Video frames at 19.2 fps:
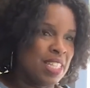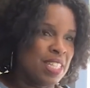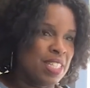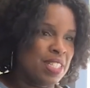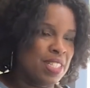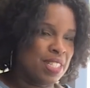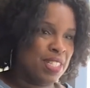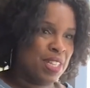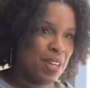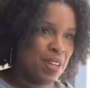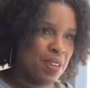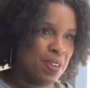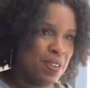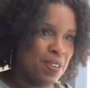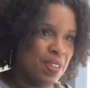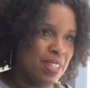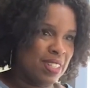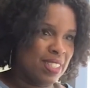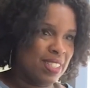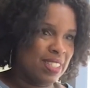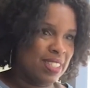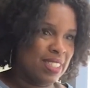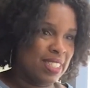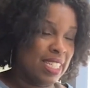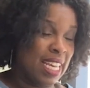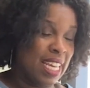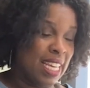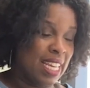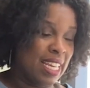So, so
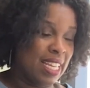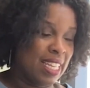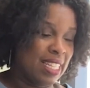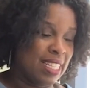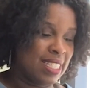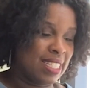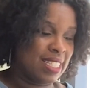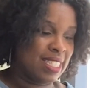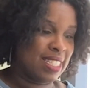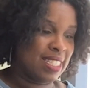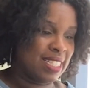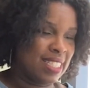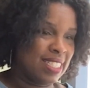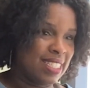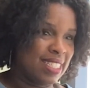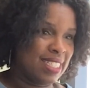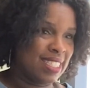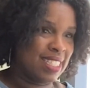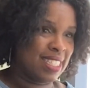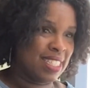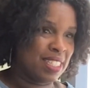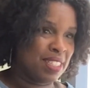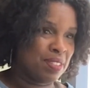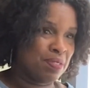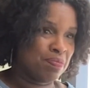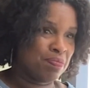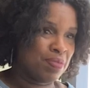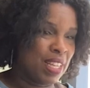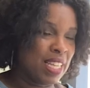yes, yeah,
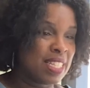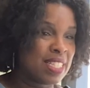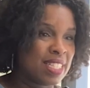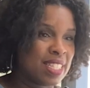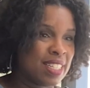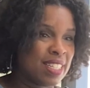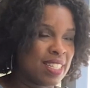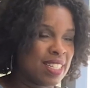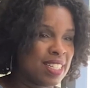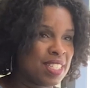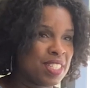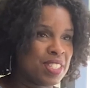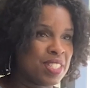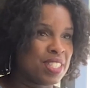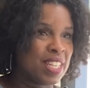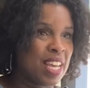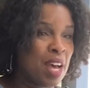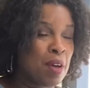it's a, it's.